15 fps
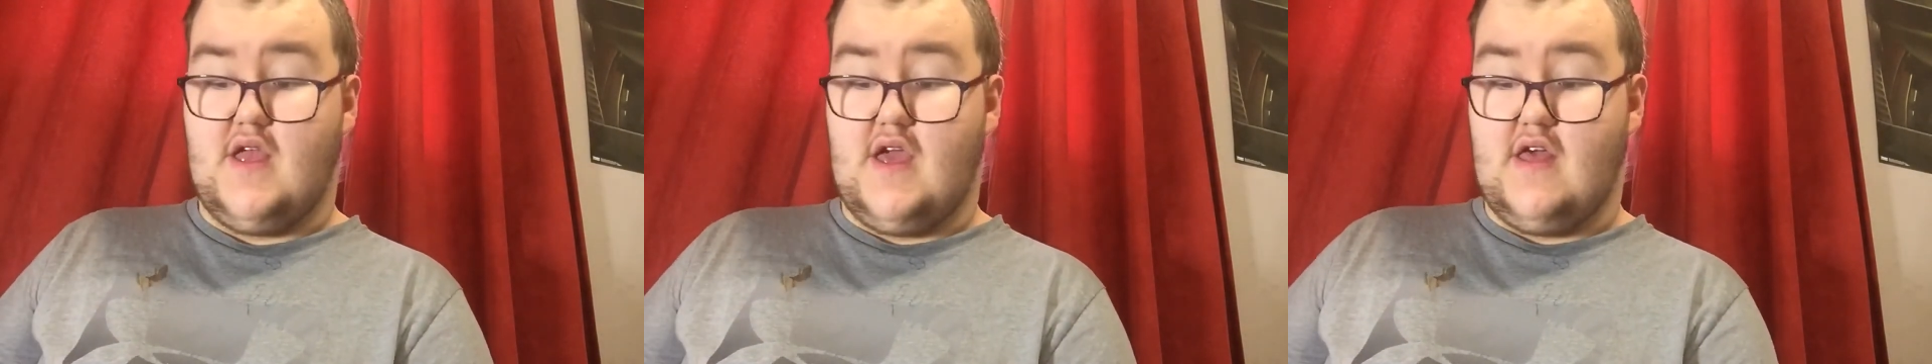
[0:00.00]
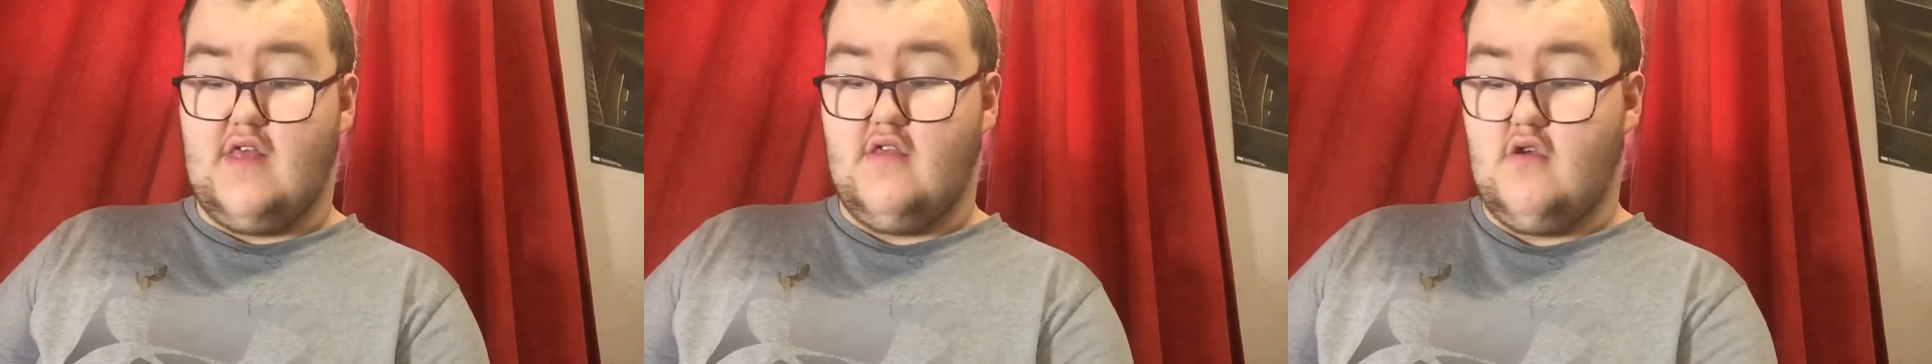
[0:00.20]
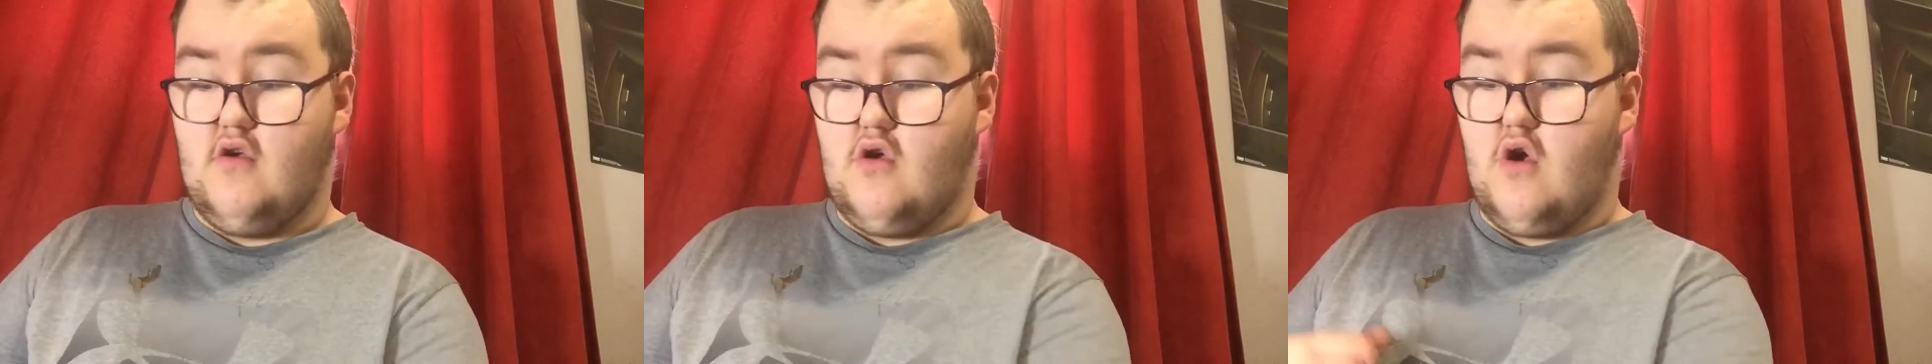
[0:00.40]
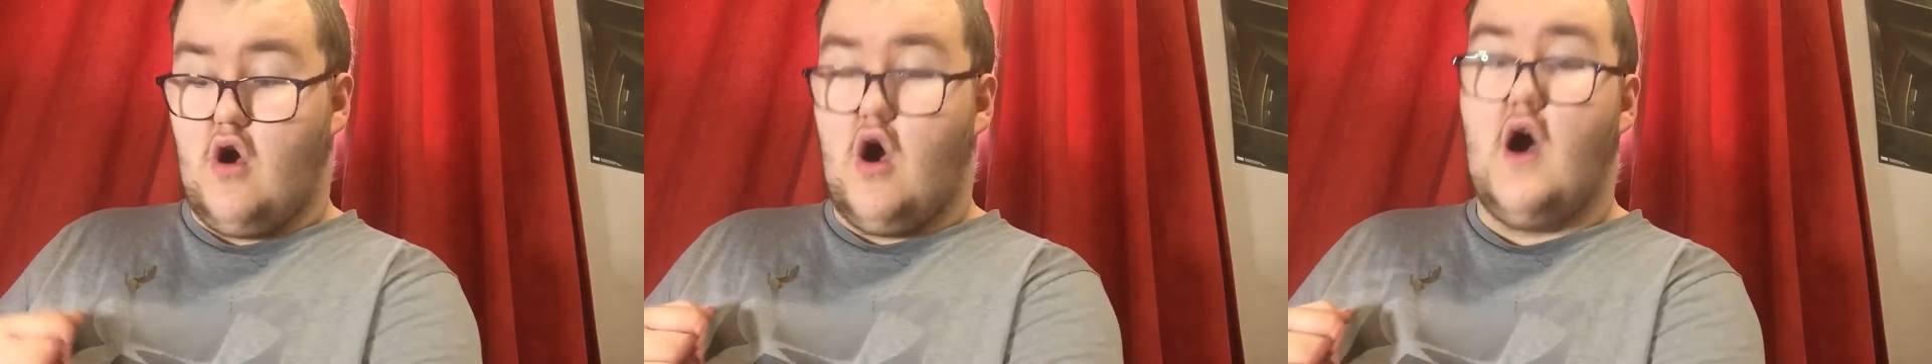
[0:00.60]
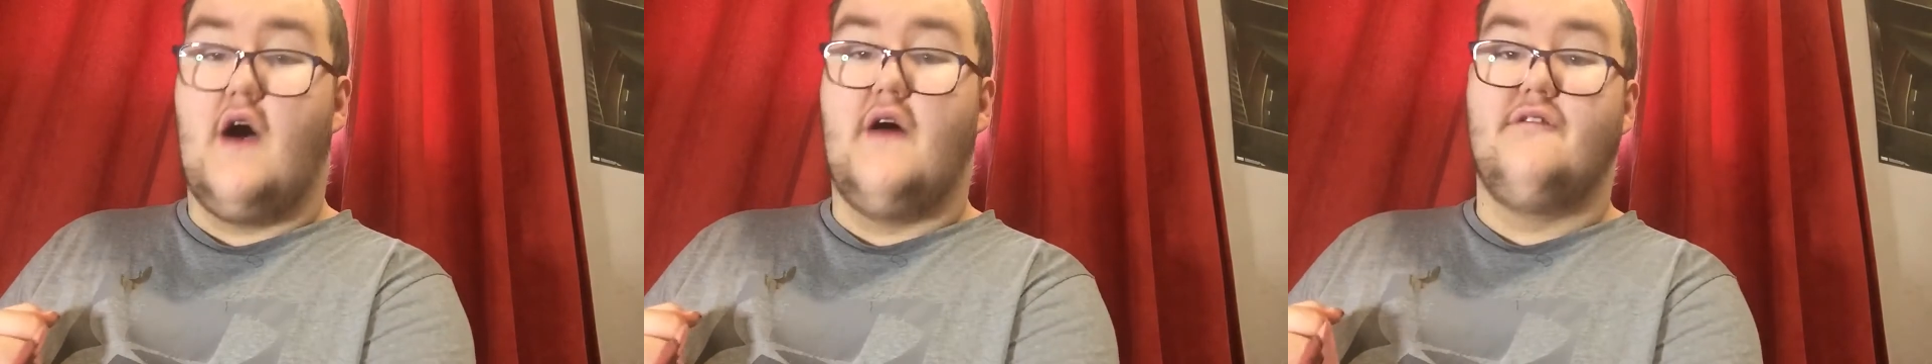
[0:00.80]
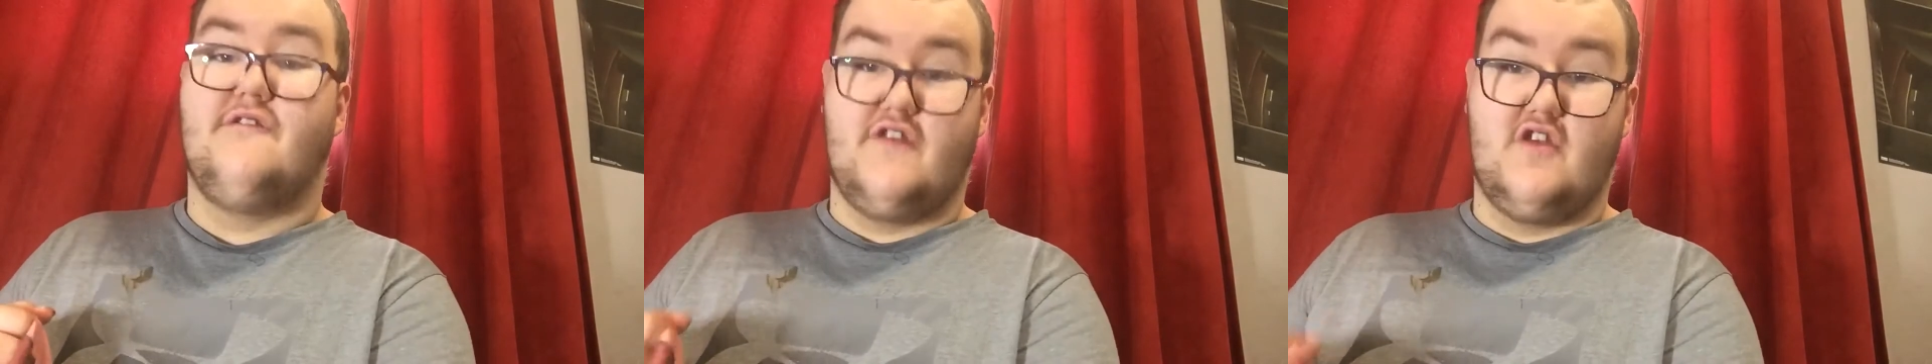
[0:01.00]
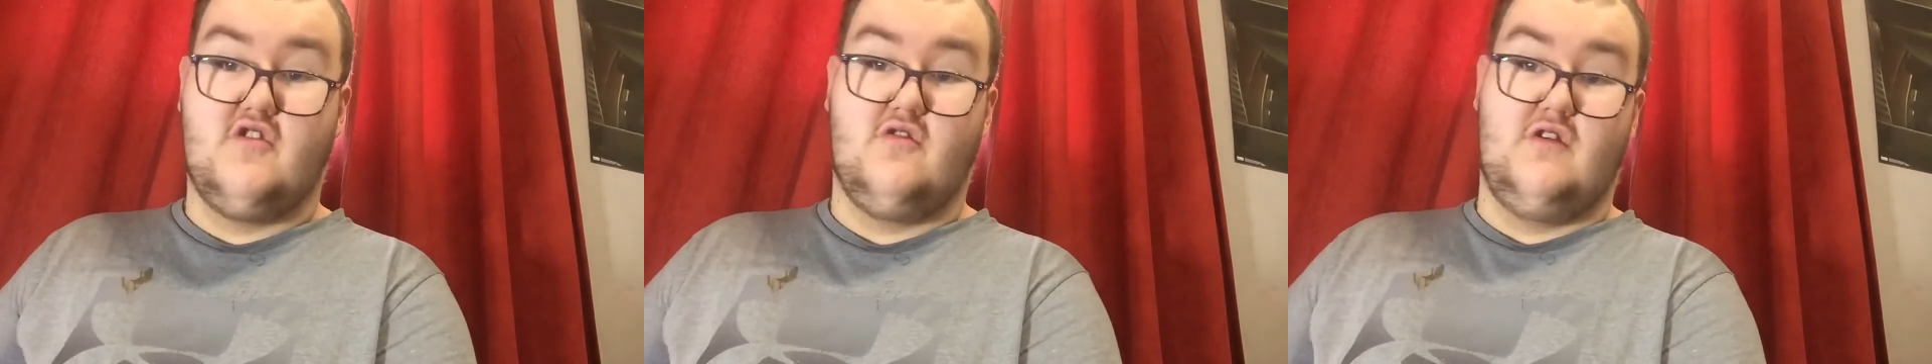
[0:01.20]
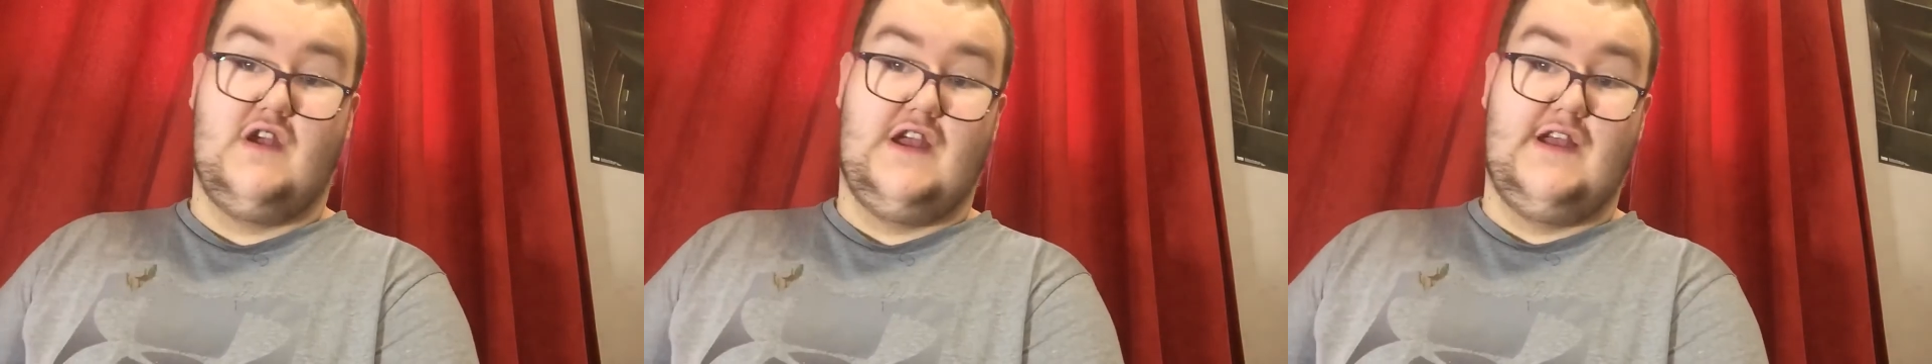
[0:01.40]
together off
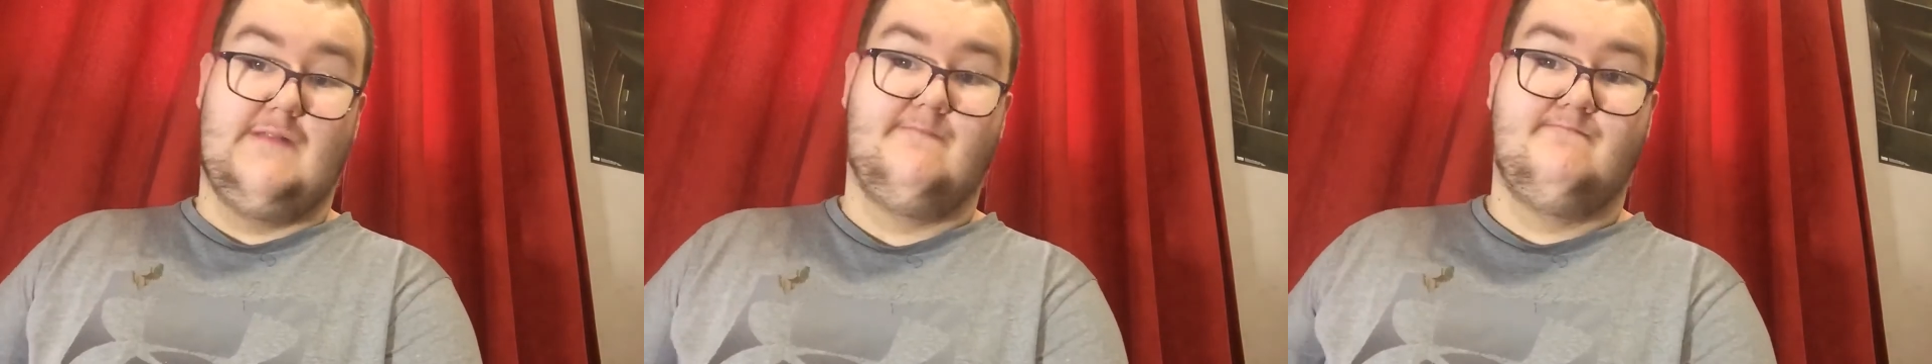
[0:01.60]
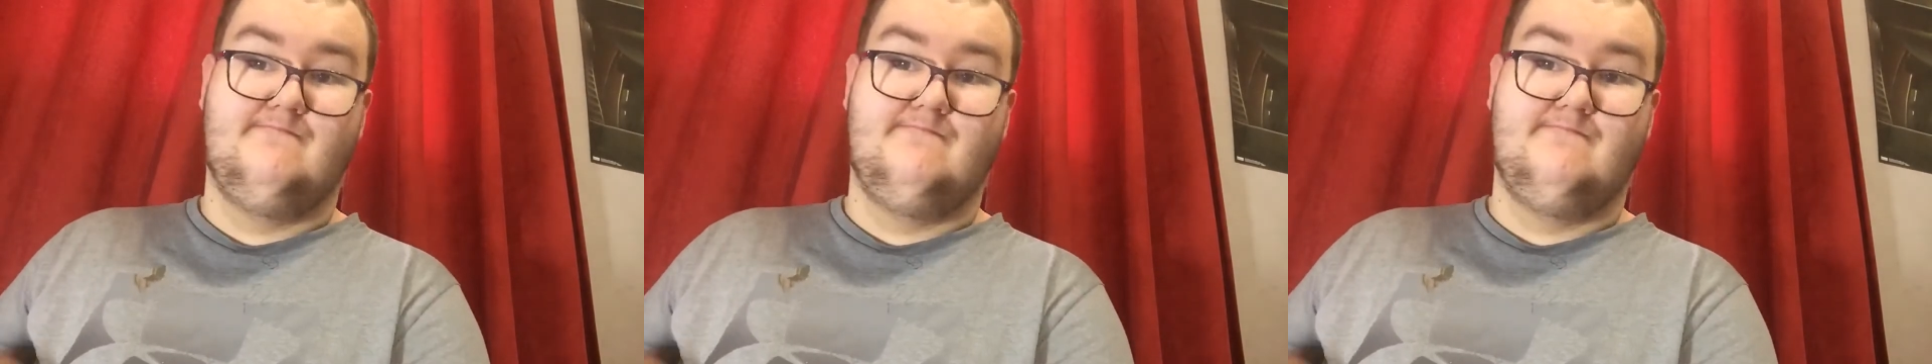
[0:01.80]
screen.